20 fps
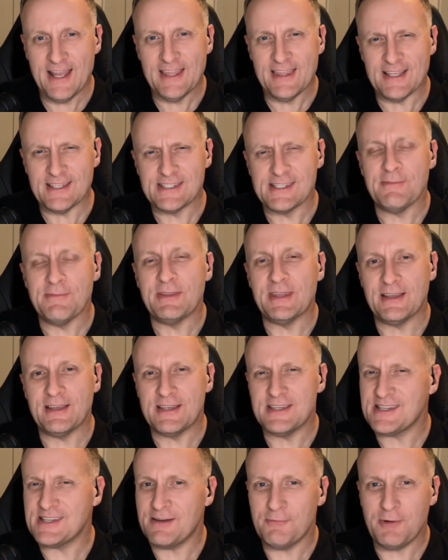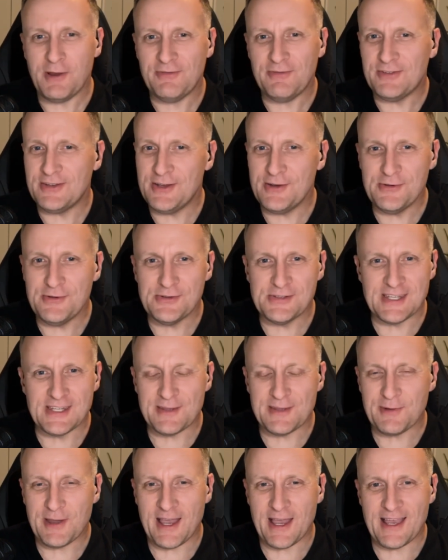That's something, because we've used in
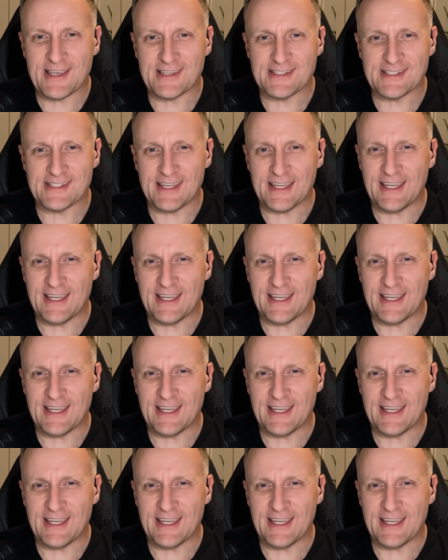the past